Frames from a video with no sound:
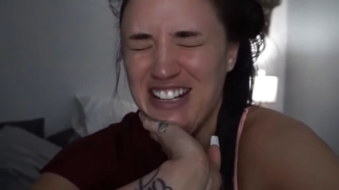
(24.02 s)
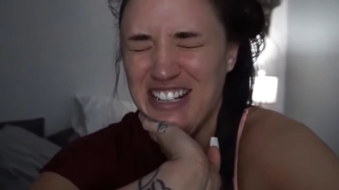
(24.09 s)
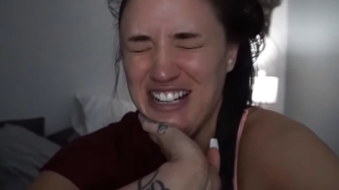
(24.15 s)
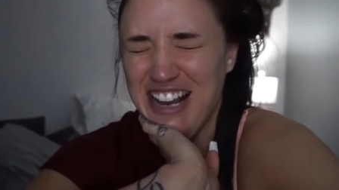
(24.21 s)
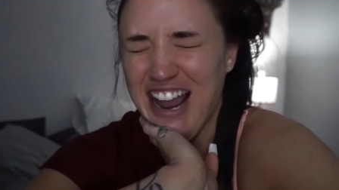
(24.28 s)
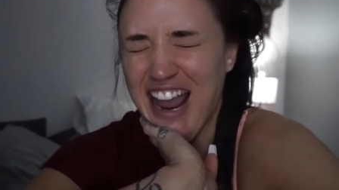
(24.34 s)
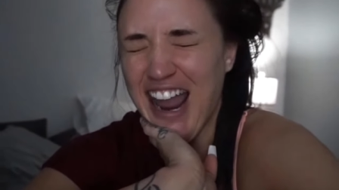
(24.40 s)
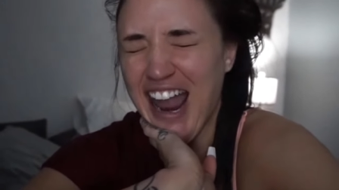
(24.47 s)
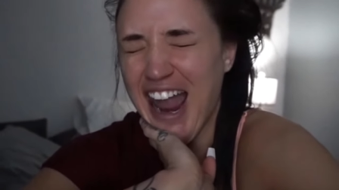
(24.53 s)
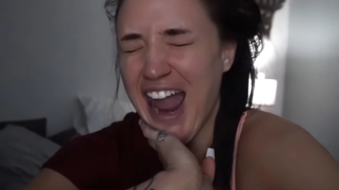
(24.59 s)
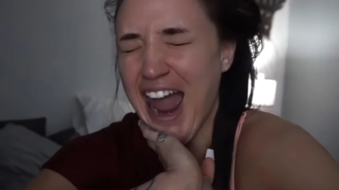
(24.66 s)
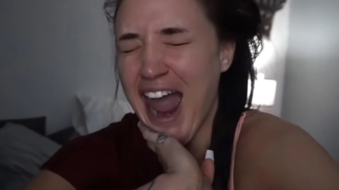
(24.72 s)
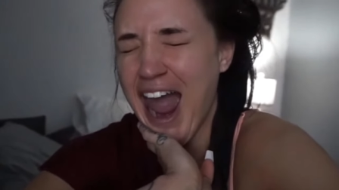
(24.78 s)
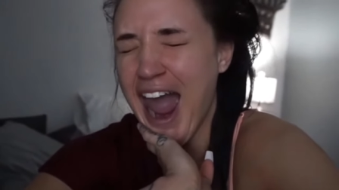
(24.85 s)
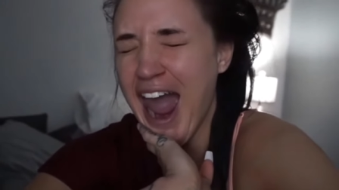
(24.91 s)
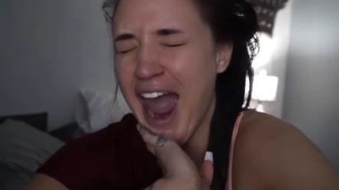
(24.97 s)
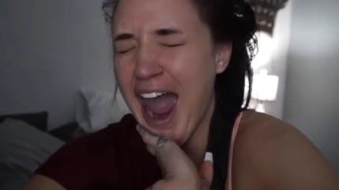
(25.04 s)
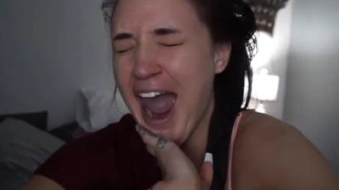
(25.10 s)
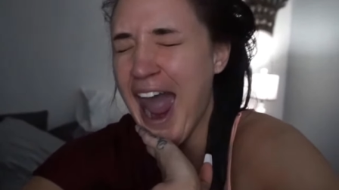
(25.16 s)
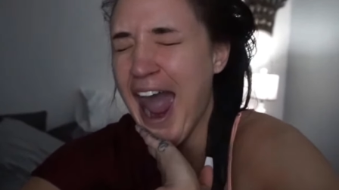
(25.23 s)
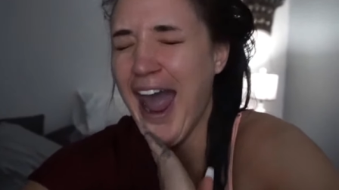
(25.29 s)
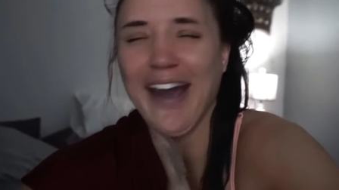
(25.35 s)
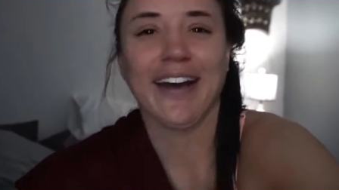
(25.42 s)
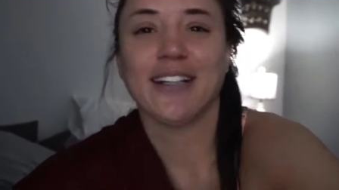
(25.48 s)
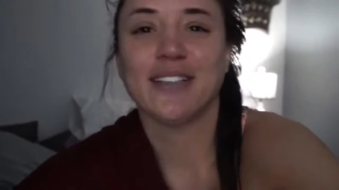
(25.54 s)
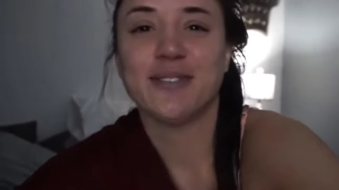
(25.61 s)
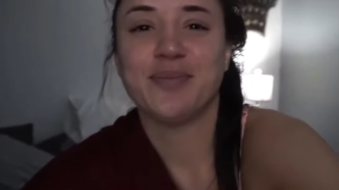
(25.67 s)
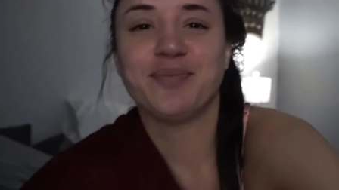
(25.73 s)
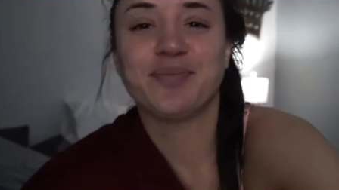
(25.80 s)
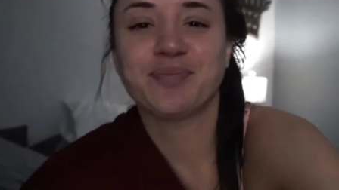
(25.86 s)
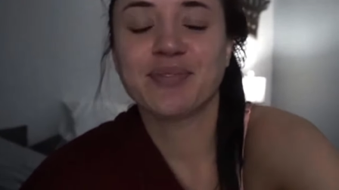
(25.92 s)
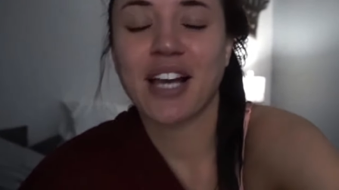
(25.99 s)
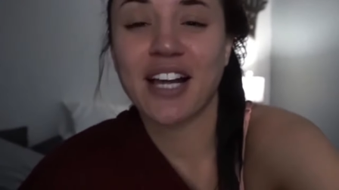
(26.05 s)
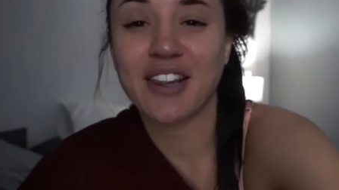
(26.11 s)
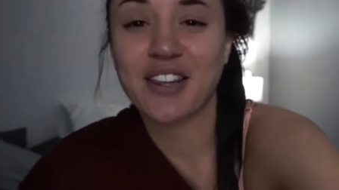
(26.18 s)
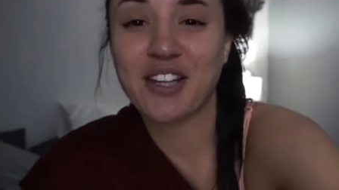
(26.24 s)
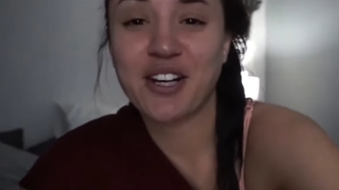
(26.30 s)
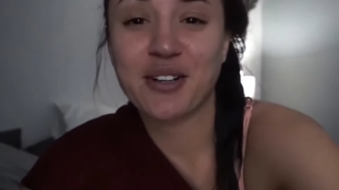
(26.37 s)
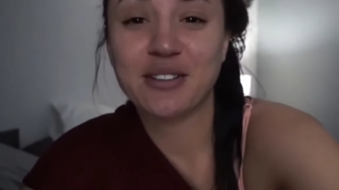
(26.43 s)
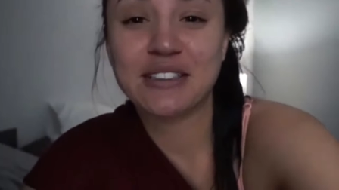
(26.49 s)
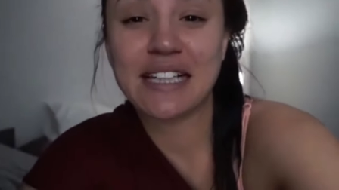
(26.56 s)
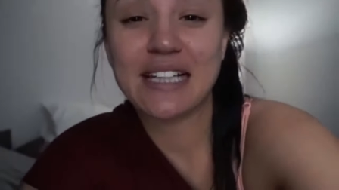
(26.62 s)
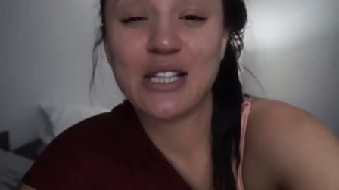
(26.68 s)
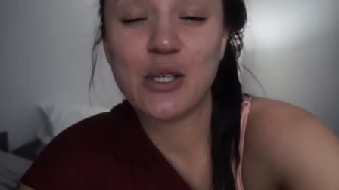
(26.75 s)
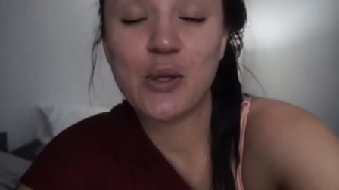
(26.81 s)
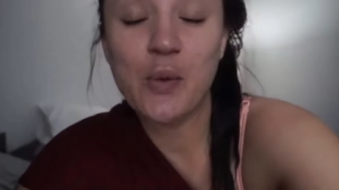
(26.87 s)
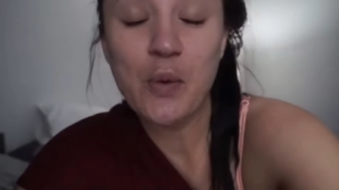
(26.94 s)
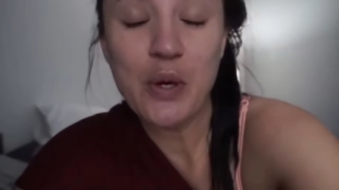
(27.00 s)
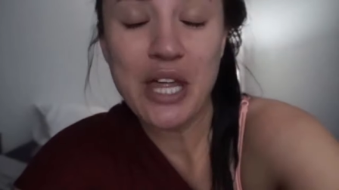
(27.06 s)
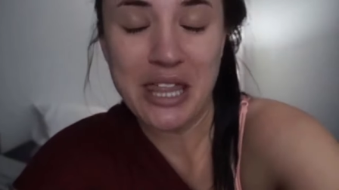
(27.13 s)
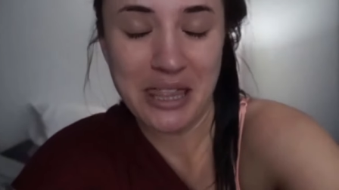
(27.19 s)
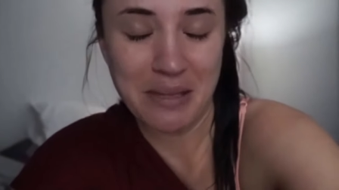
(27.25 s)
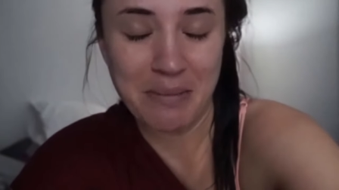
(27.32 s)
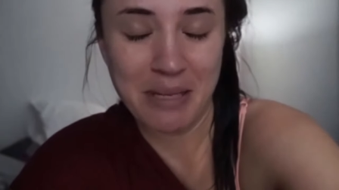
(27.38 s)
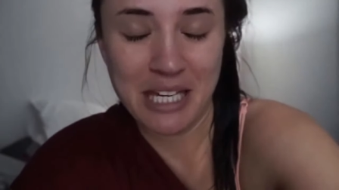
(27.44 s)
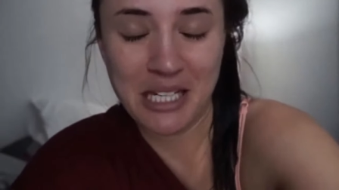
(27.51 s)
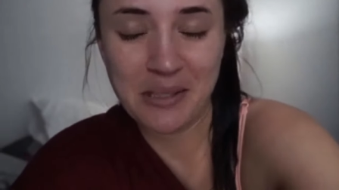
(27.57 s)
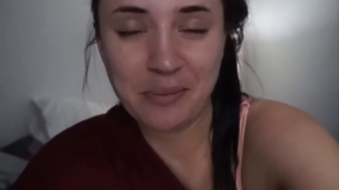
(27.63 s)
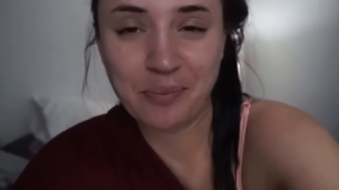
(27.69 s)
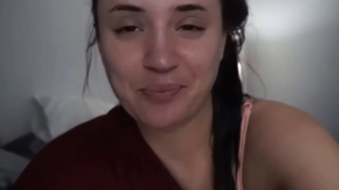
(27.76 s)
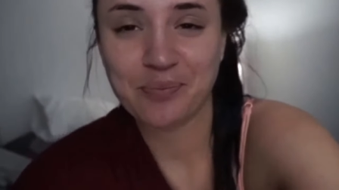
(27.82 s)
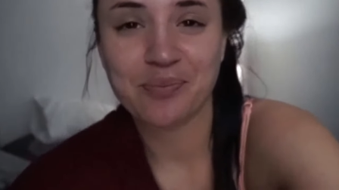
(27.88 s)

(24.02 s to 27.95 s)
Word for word: shit. I thought I would take you with me.